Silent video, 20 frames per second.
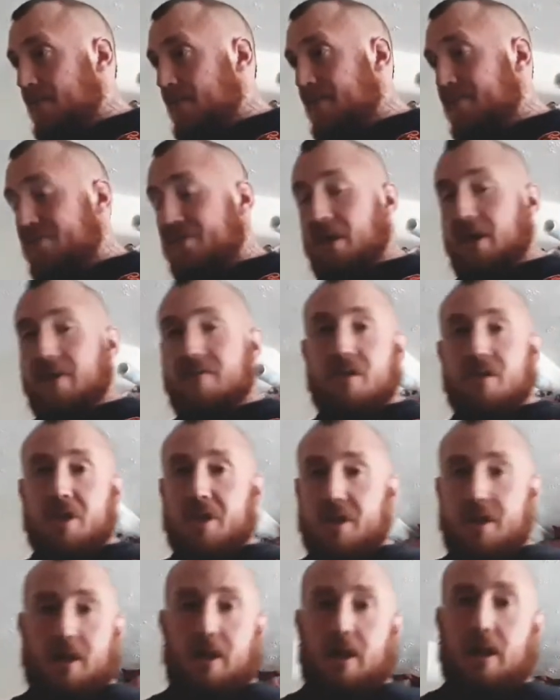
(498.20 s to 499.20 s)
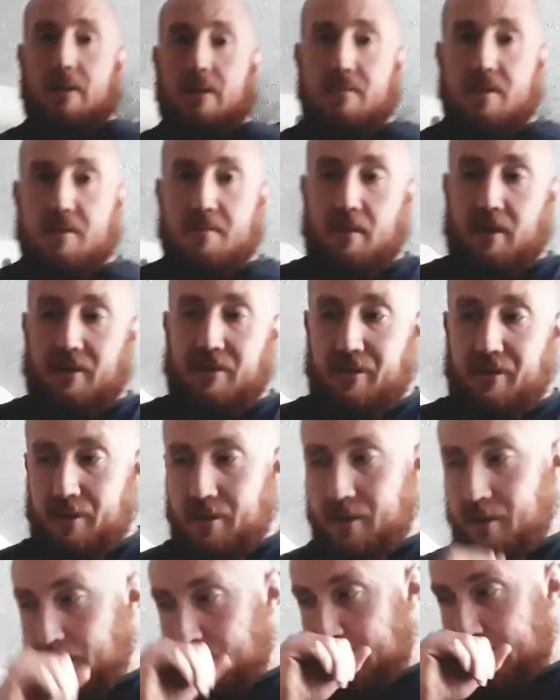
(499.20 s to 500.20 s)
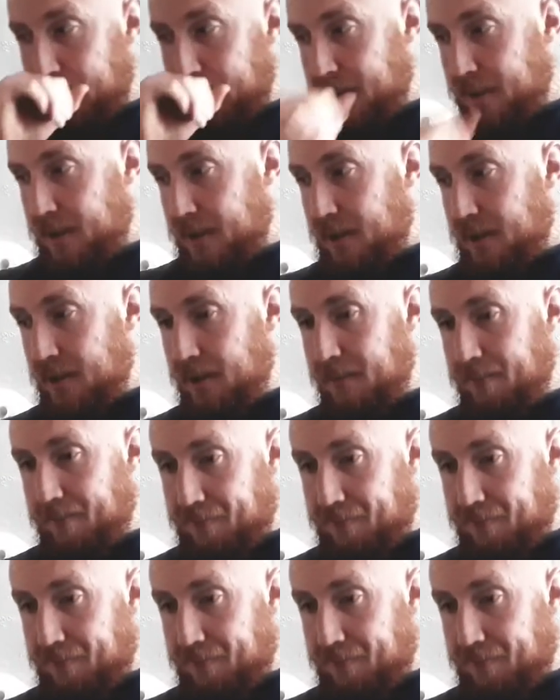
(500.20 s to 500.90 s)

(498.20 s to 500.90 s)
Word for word: So I've just upped my food a bit today.